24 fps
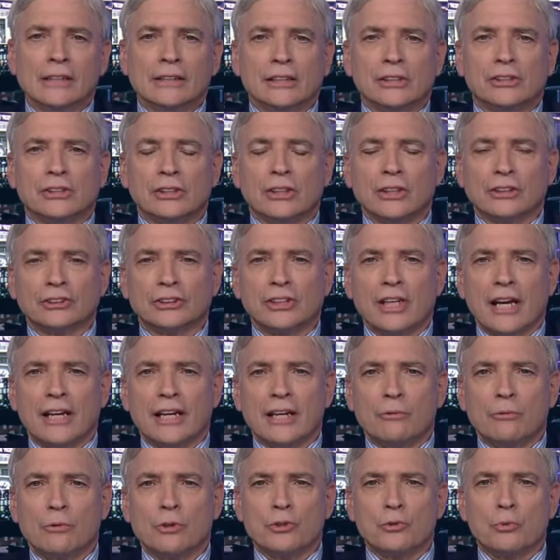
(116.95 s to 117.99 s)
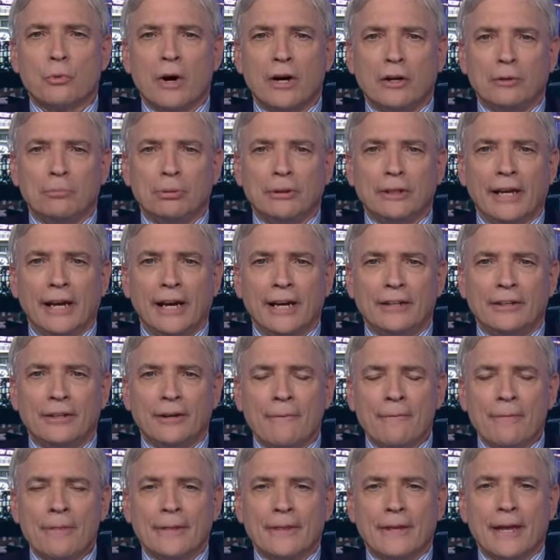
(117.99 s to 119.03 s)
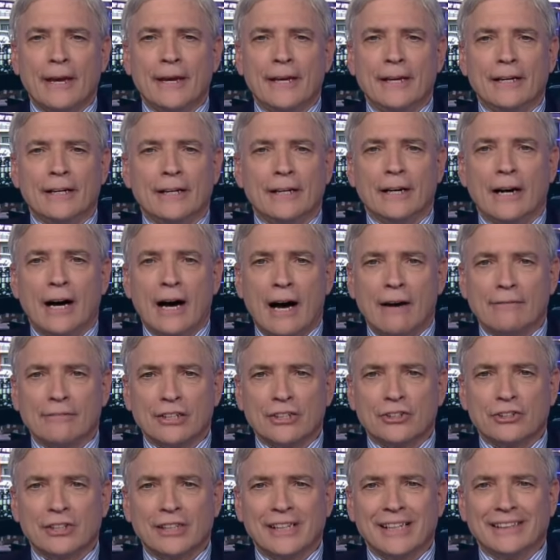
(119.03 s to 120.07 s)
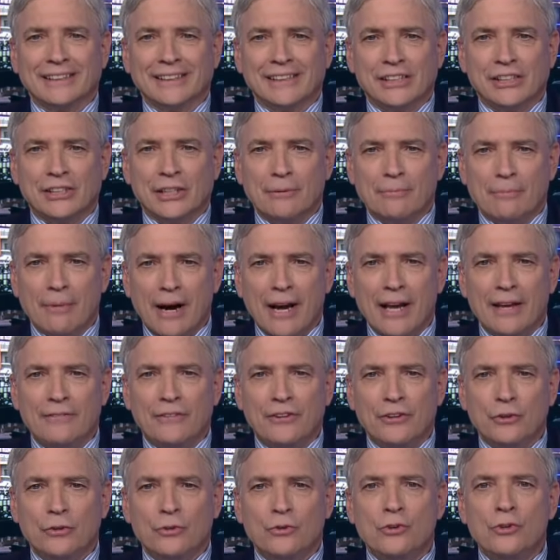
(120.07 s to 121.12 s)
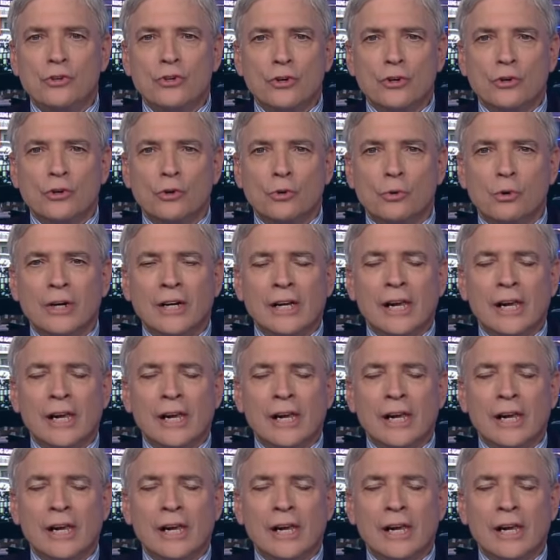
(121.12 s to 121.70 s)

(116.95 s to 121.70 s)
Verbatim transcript: This looks like it was well planned. They uh, obviously, at least in my view, knew